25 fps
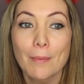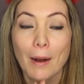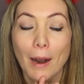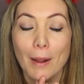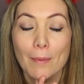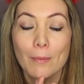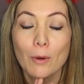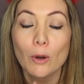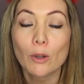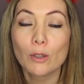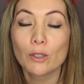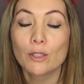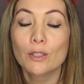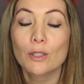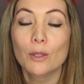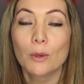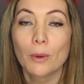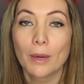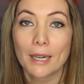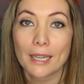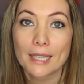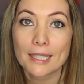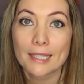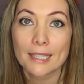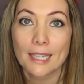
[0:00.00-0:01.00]
but I'm also
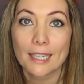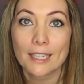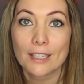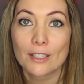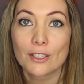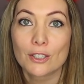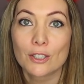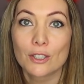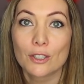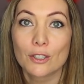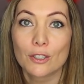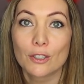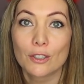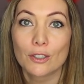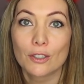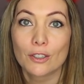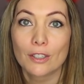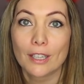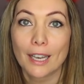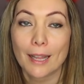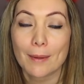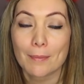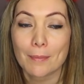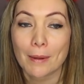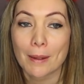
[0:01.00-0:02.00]
quite excited
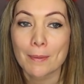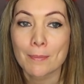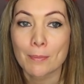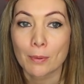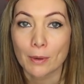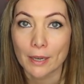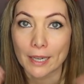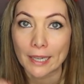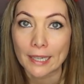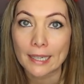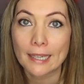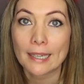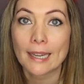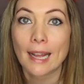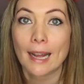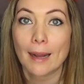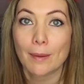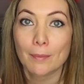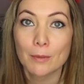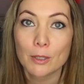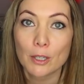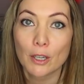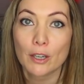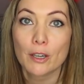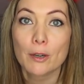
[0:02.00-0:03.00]
to let my brain
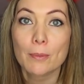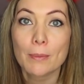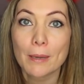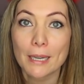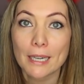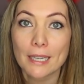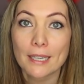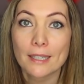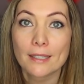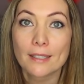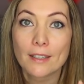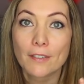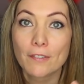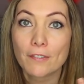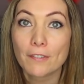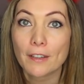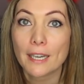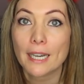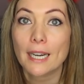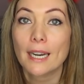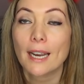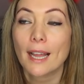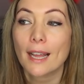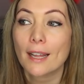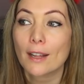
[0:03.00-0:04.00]
calm down a bit because I
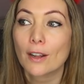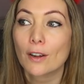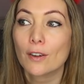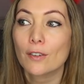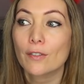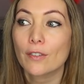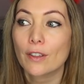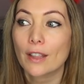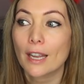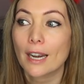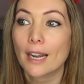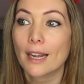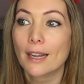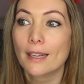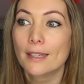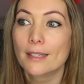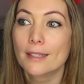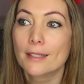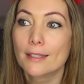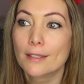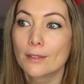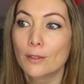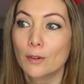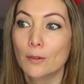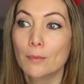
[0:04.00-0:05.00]
feel like over the
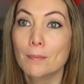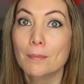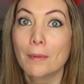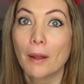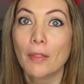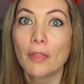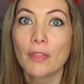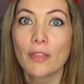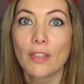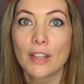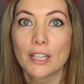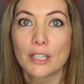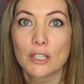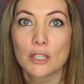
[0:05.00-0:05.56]
last sort of month,